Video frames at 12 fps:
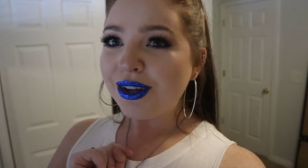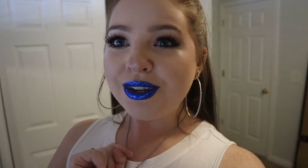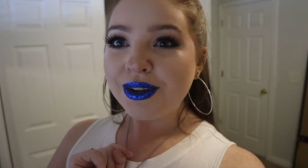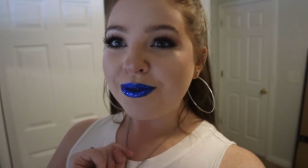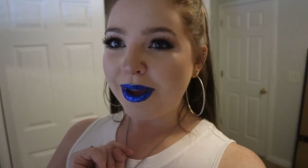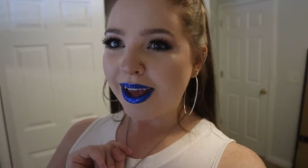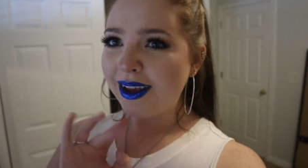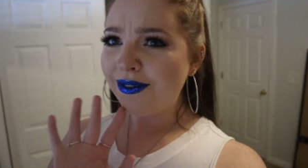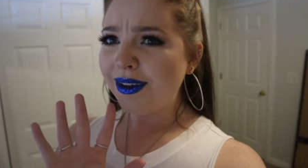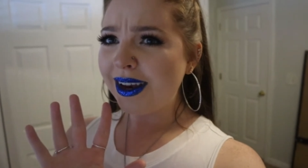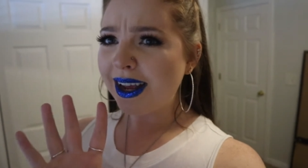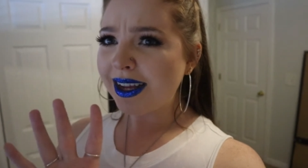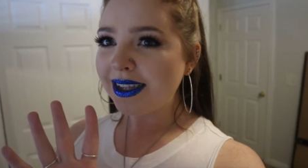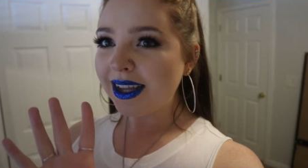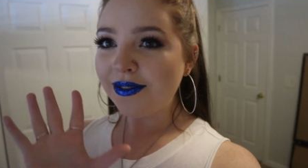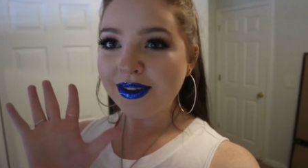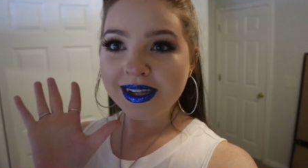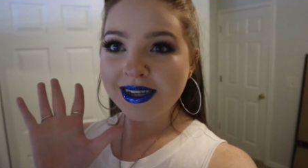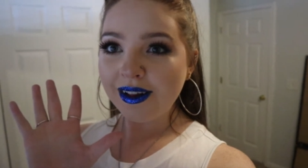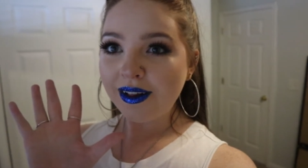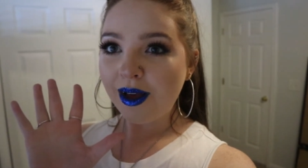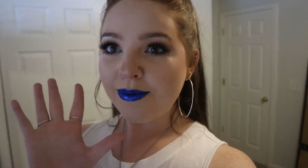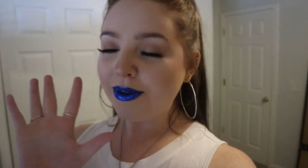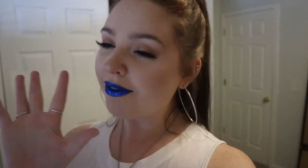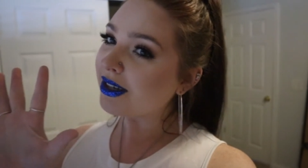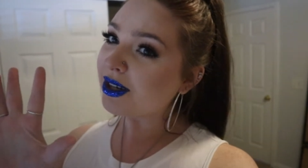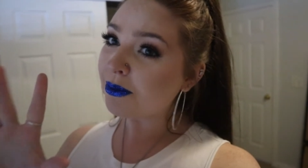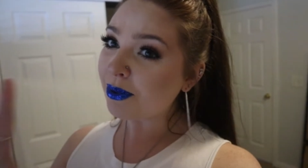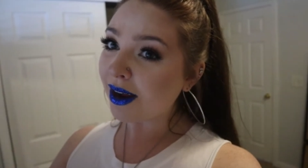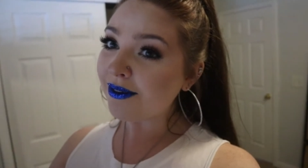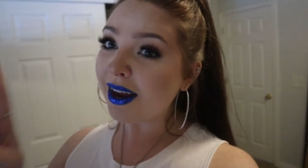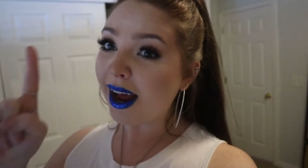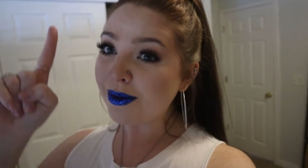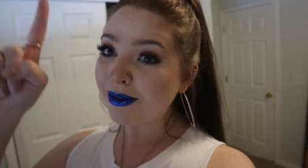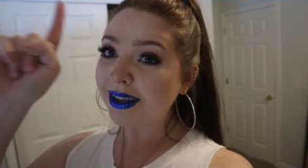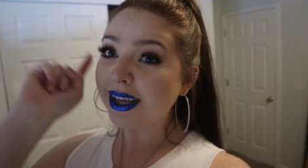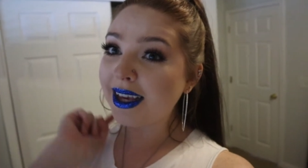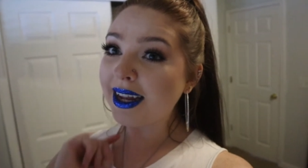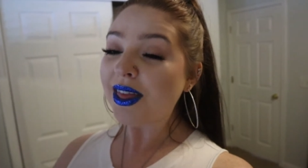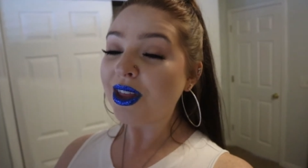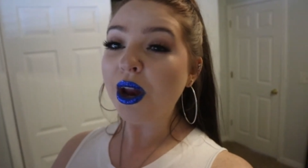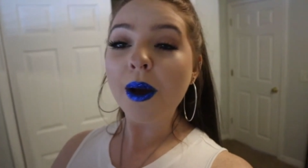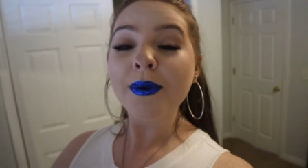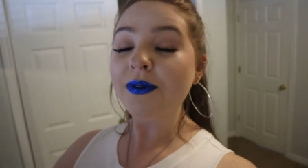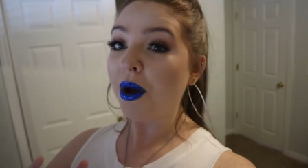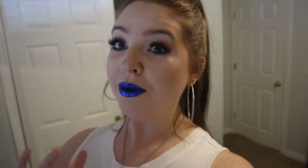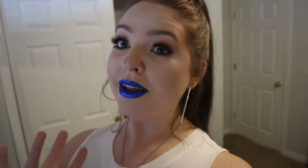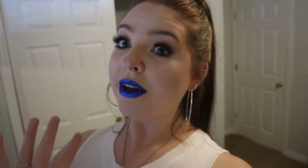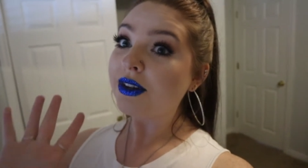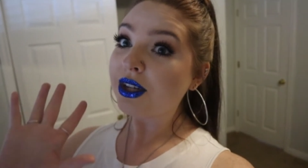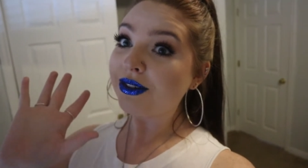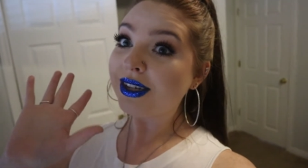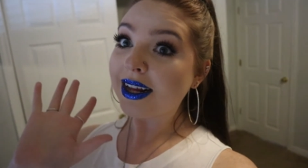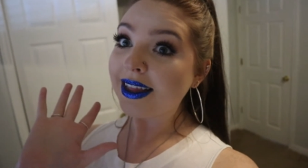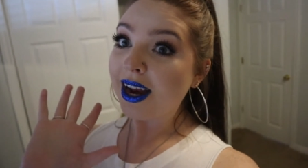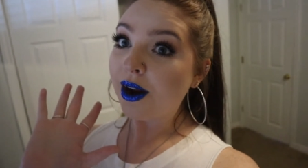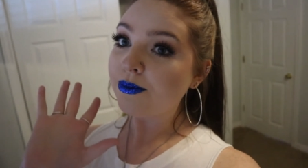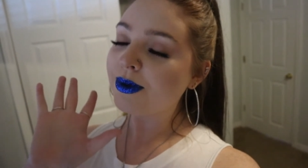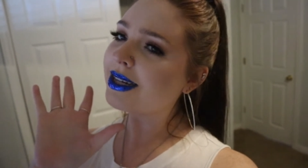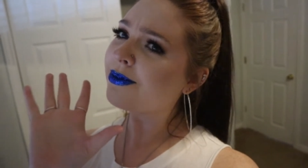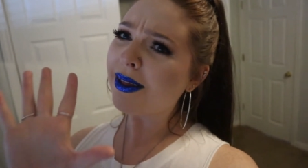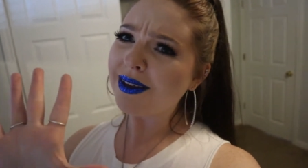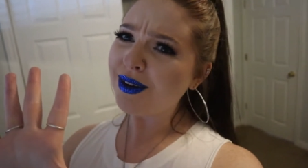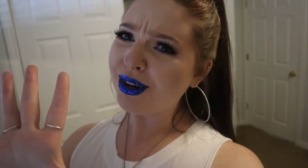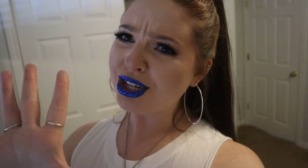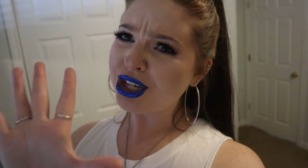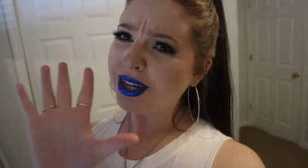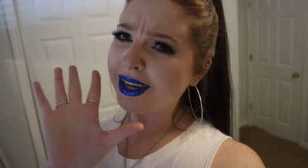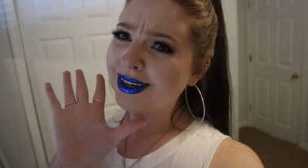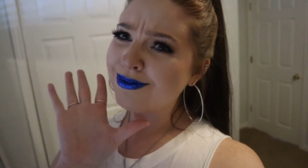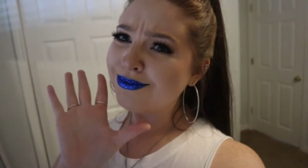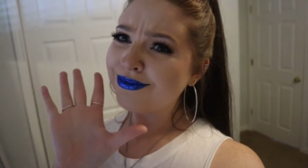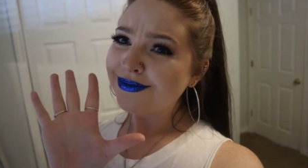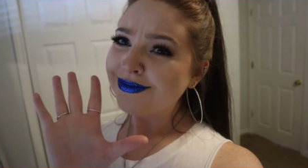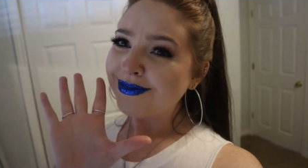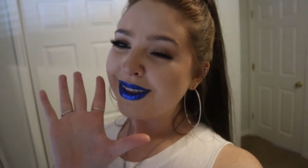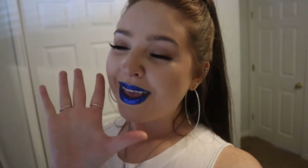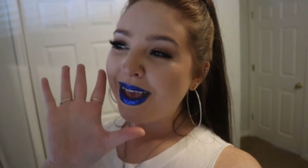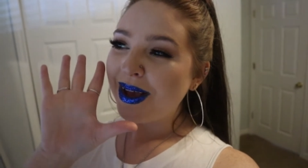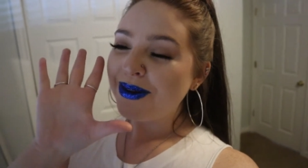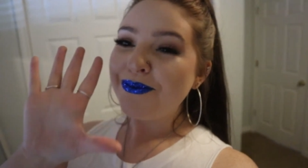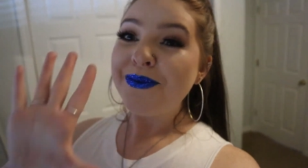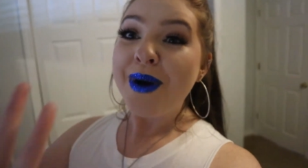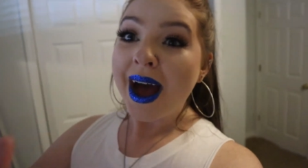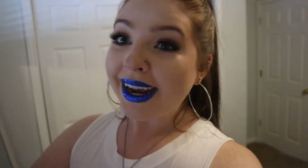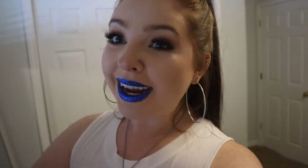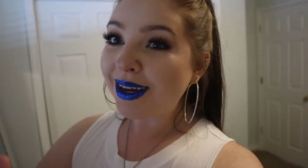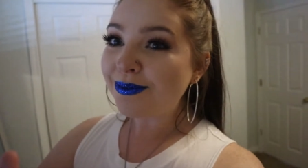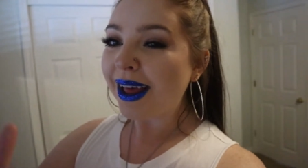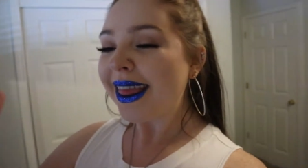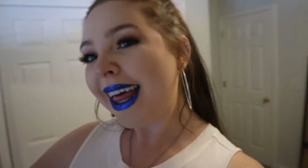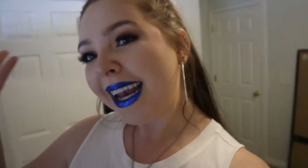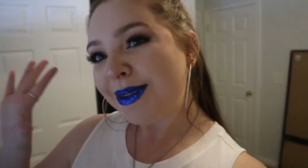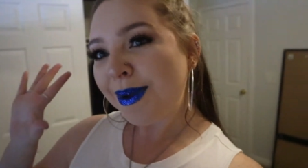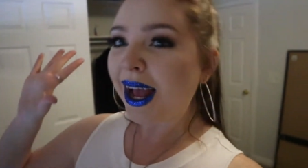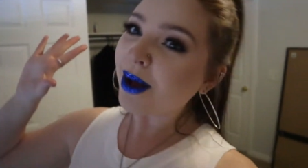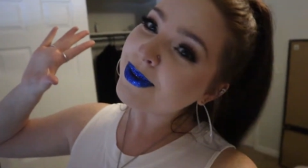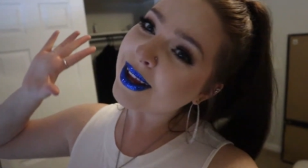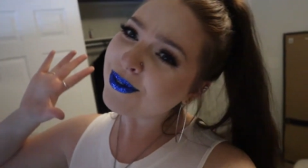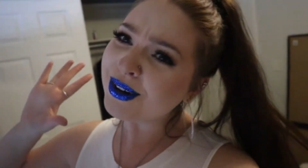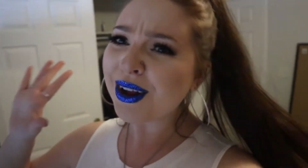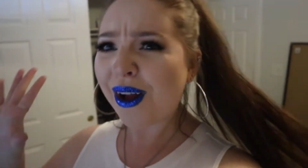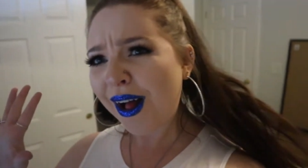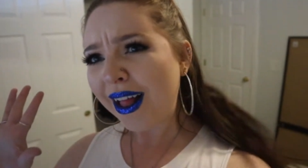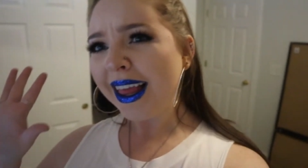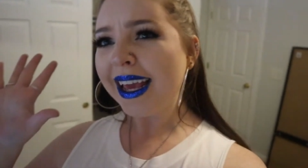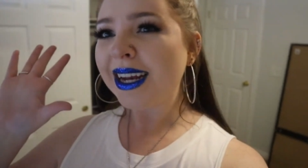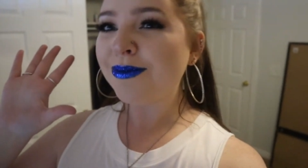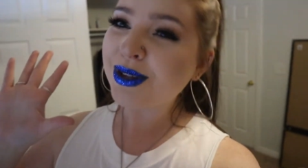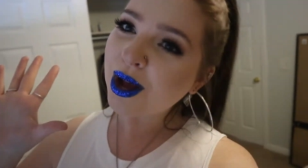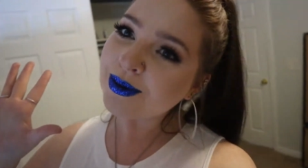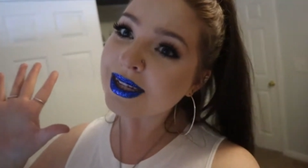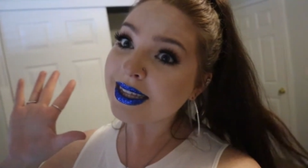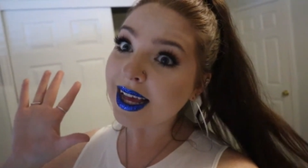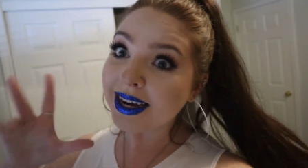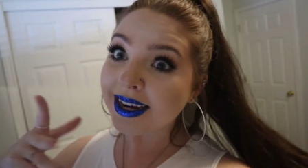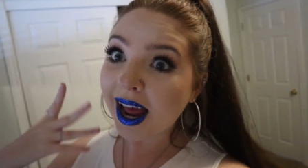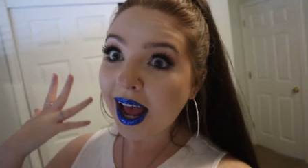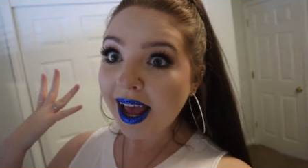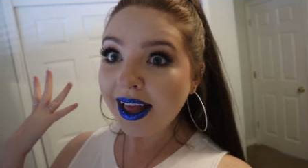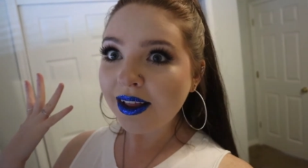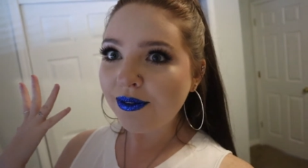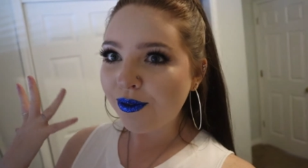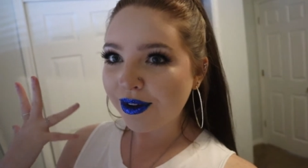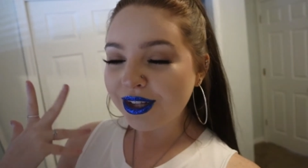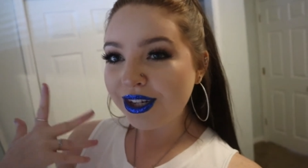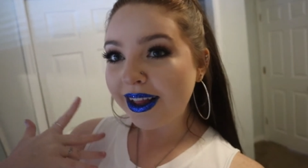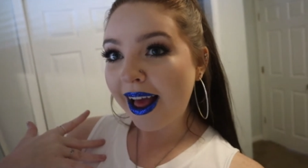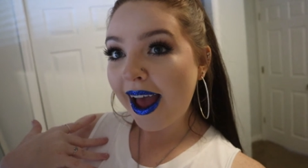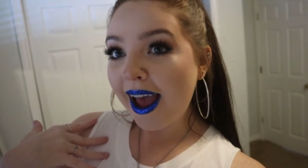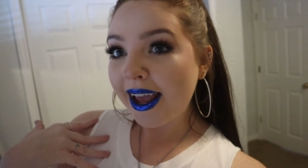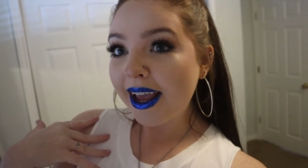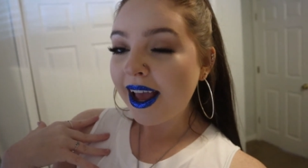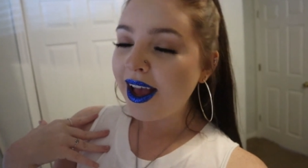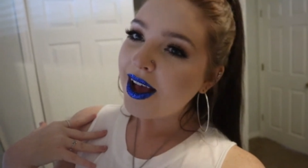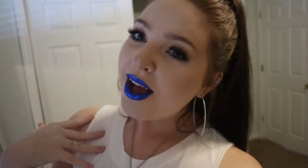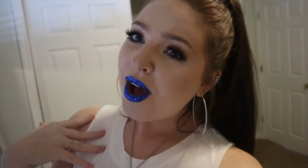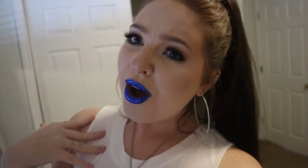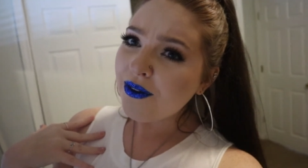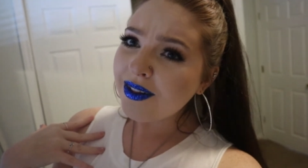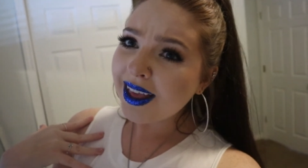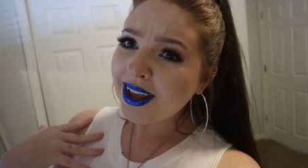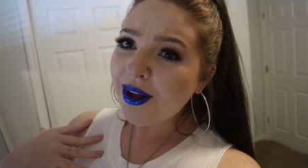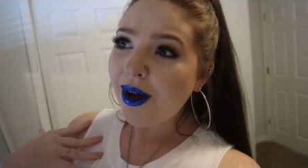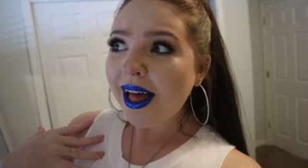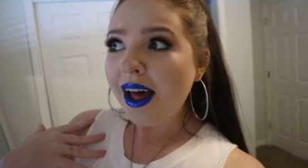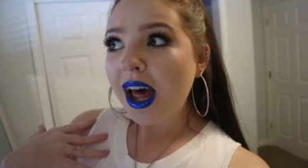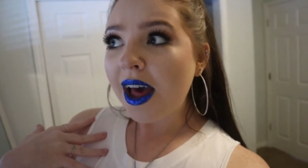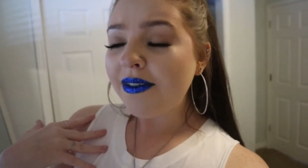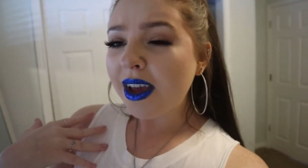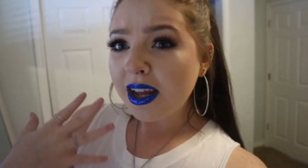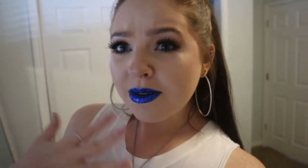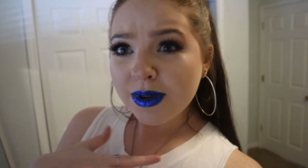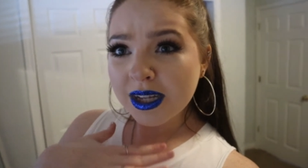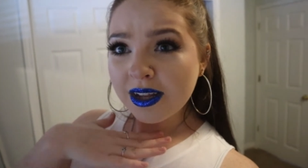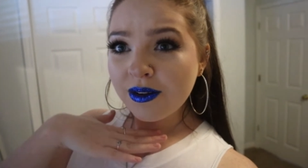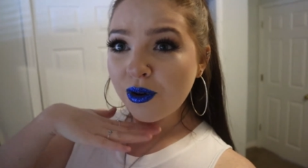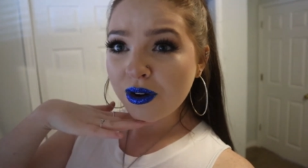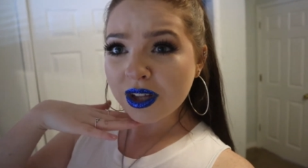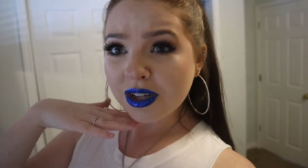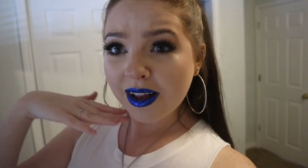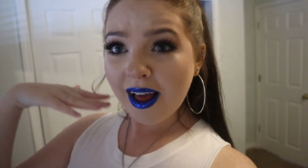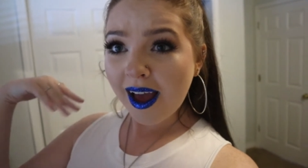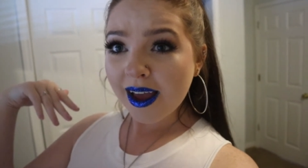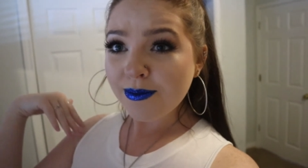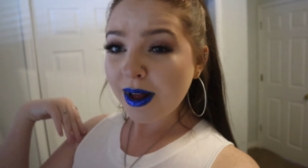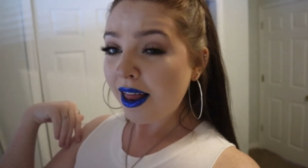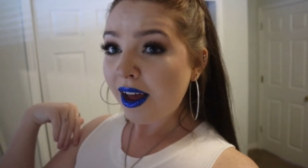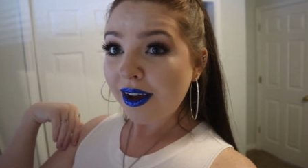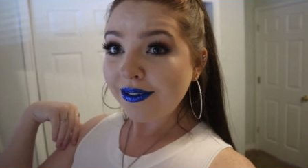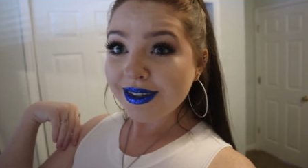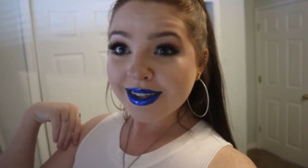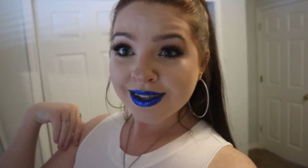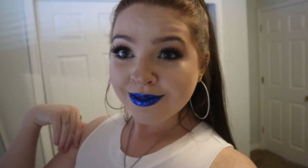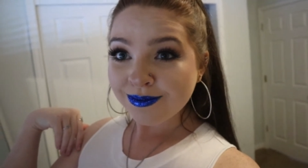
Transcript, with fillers: YouTube. If it is, if it's still up, if it's not private, I will link it at the top if y'all would love to go check that out, but it's probably very shitty. But that is my update for y'all, and I'm so excited. I love 4th of July. Hopefully y'all have an amazing 4th of July, my loves.